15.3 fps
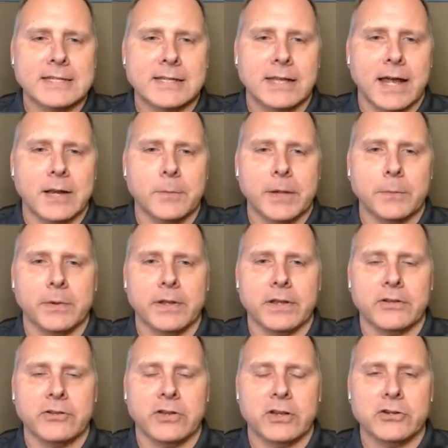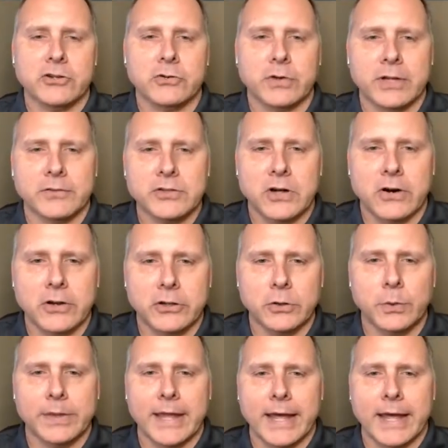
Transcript: as a lot of people in this industry have started doing